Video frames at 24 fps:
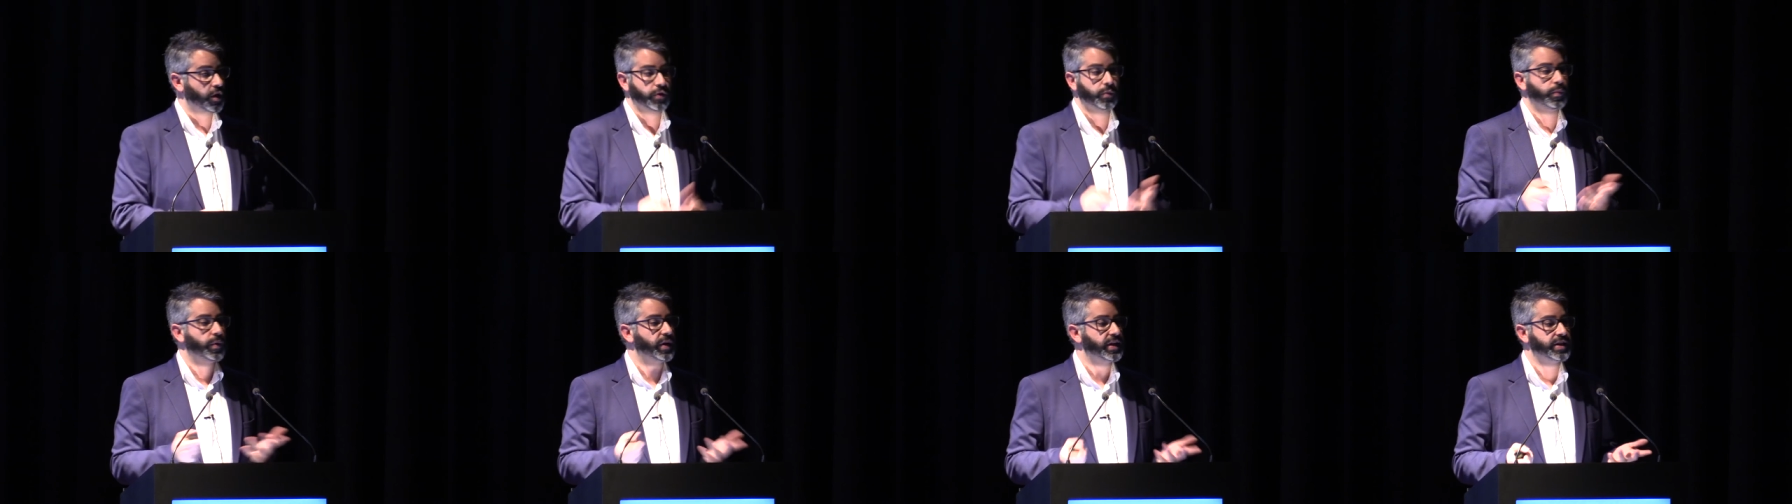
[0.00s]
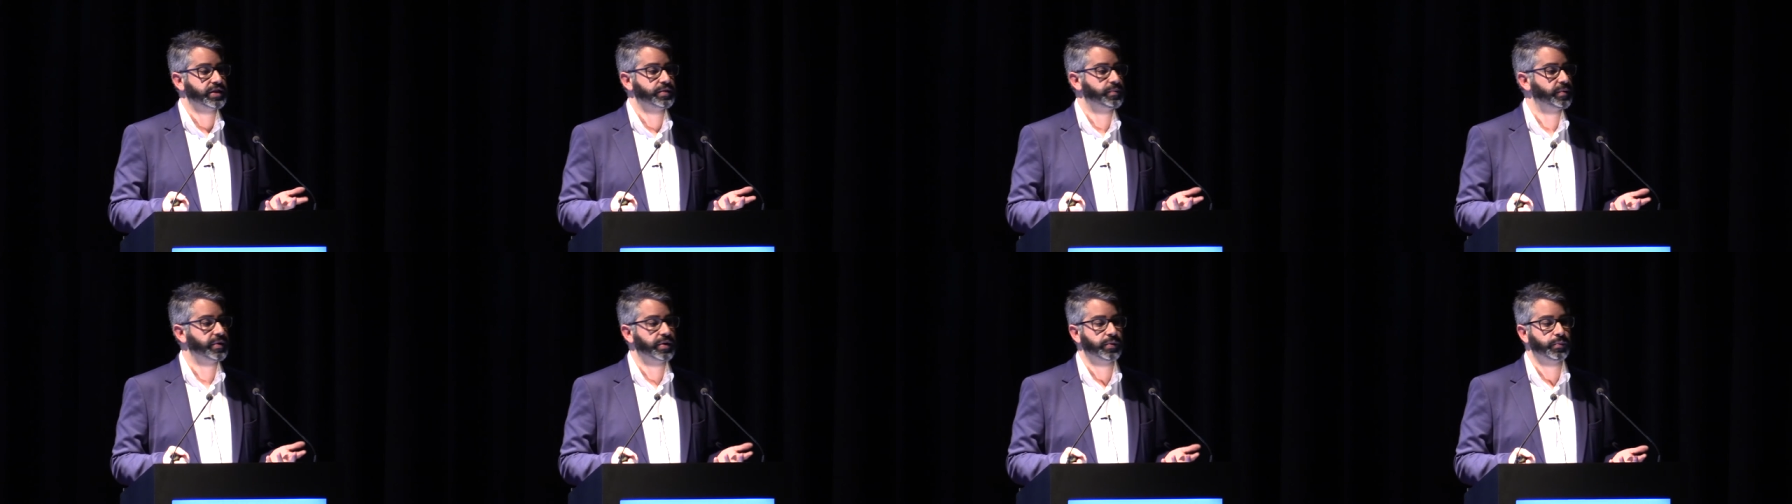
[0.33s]

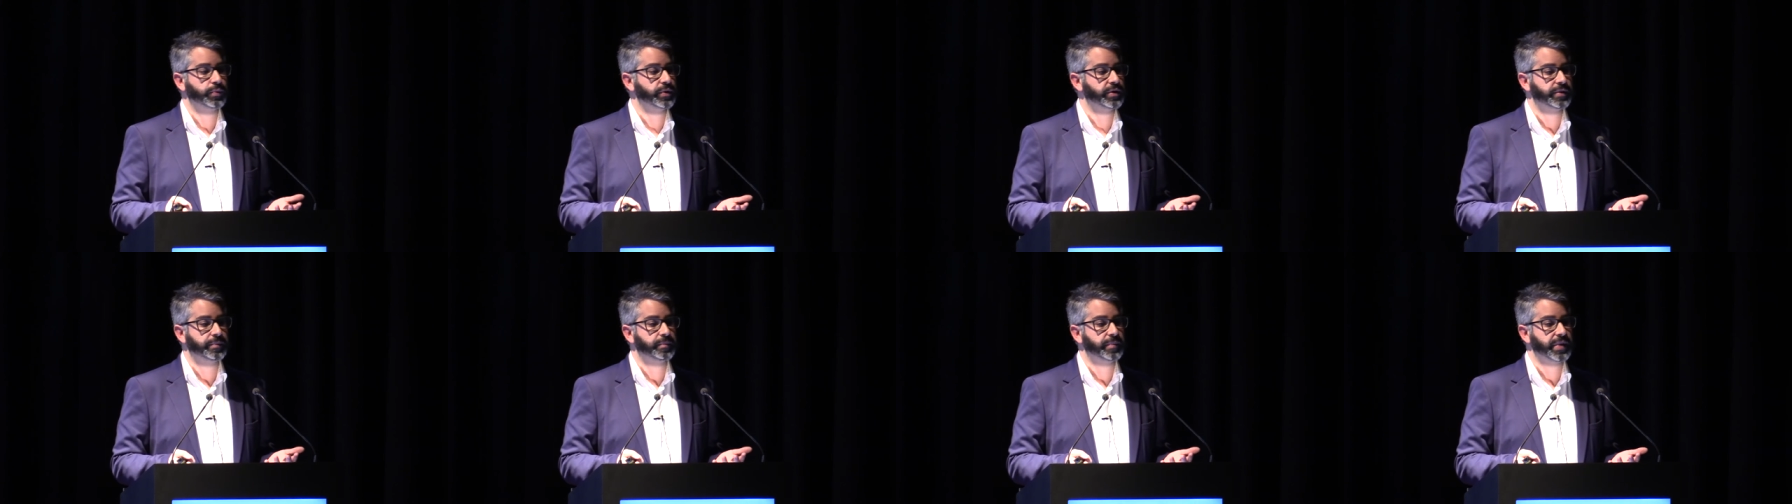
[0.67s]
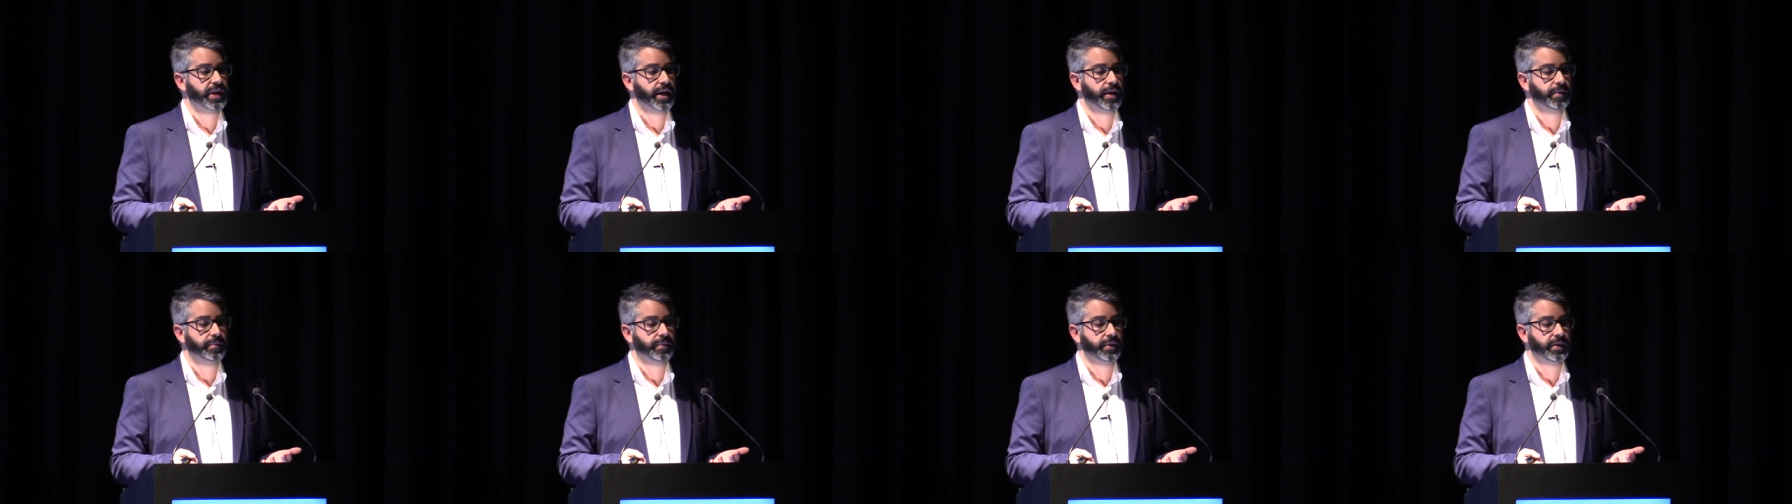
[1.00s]
Otherwise, we wouldn't
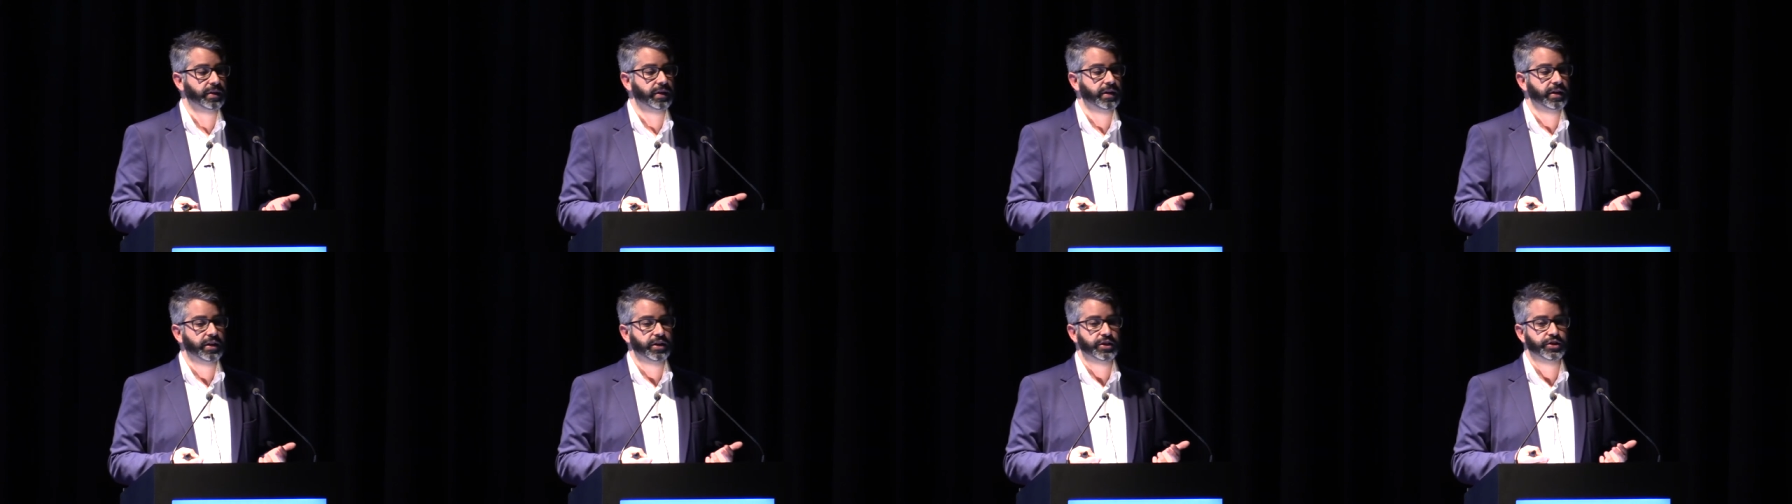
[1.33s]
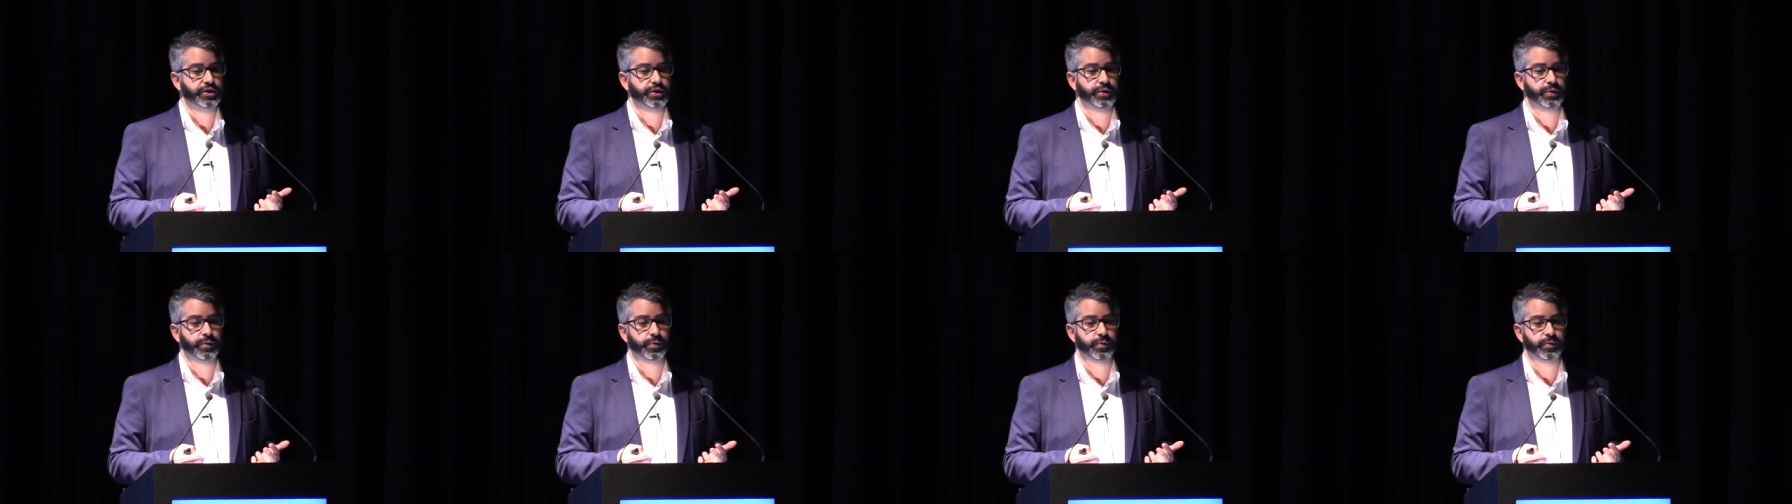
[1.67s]
be able
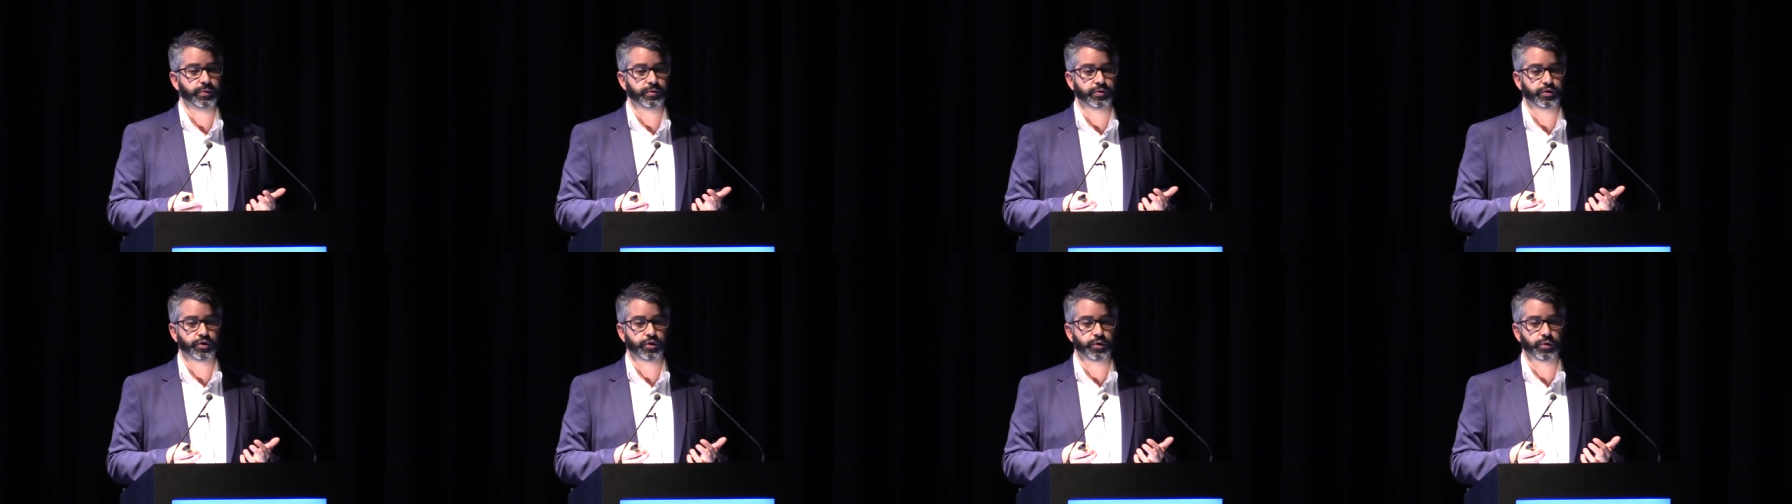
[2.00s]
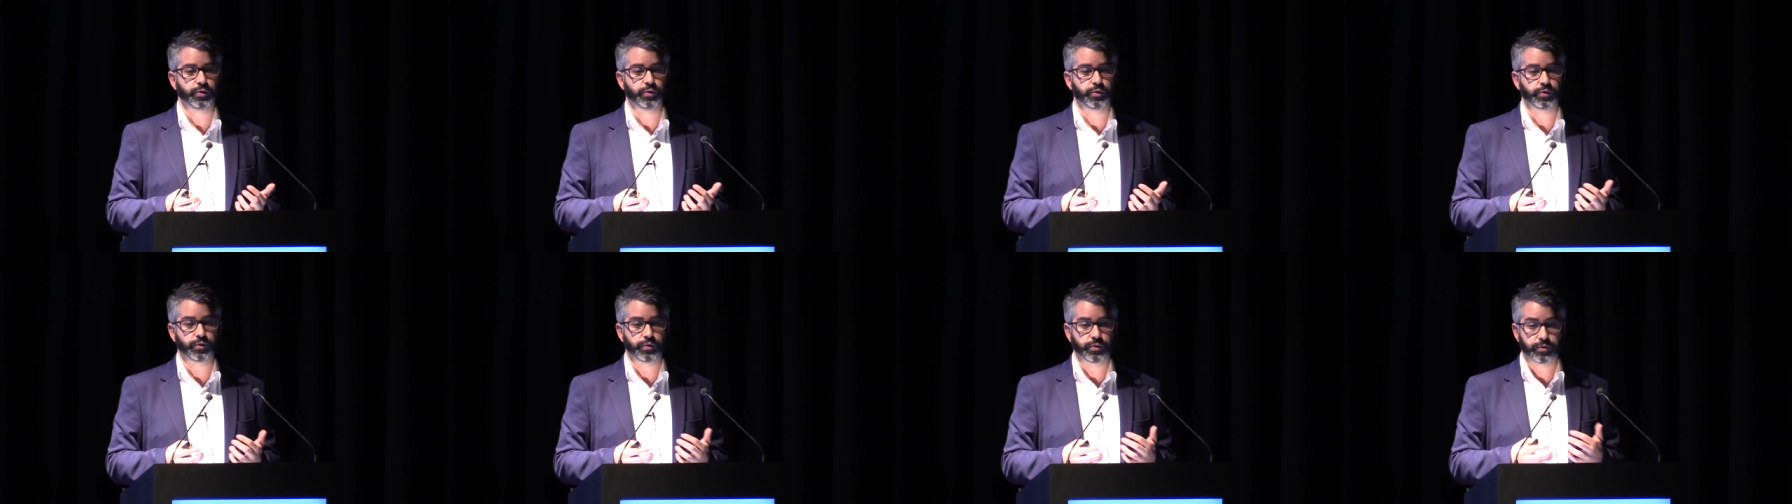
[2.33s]

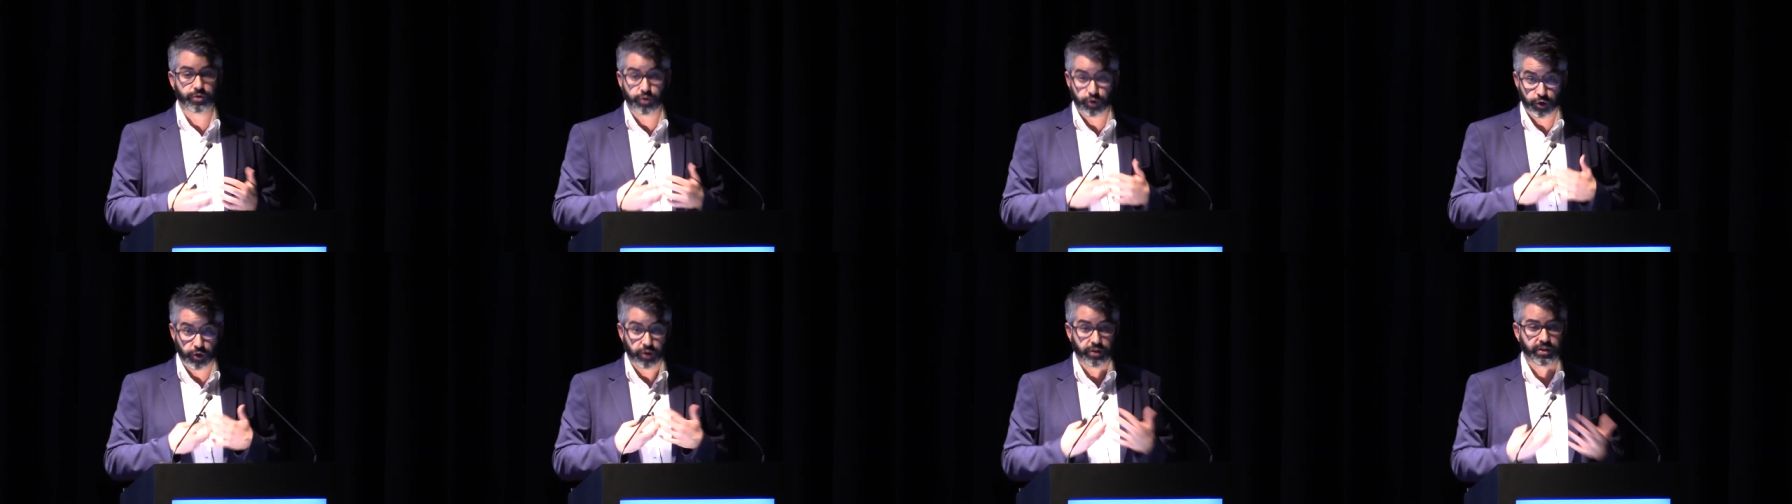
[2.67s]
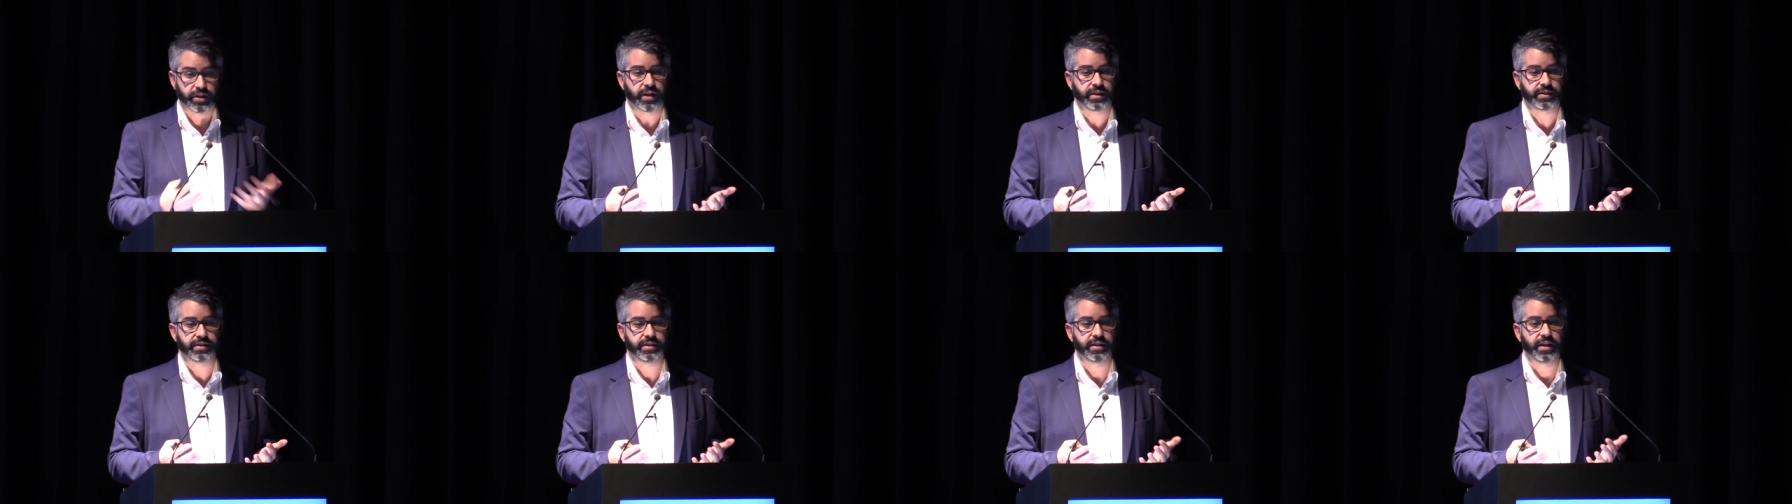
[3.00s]
to
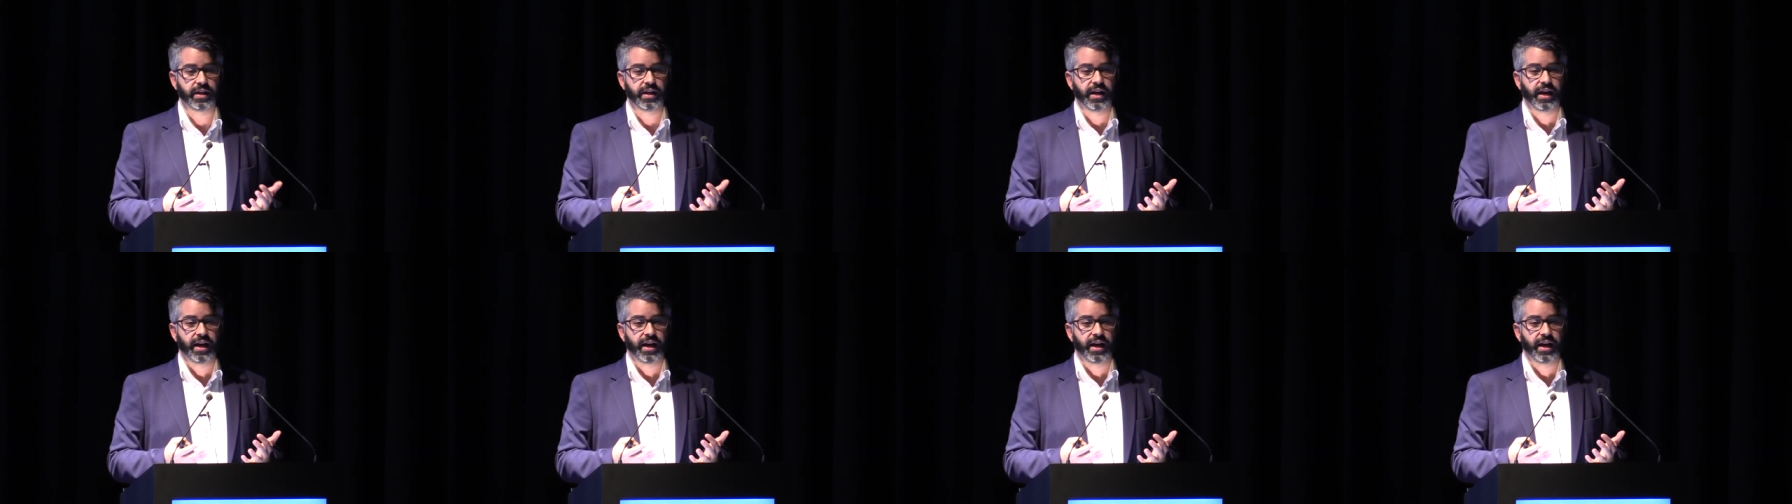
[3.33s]
conduct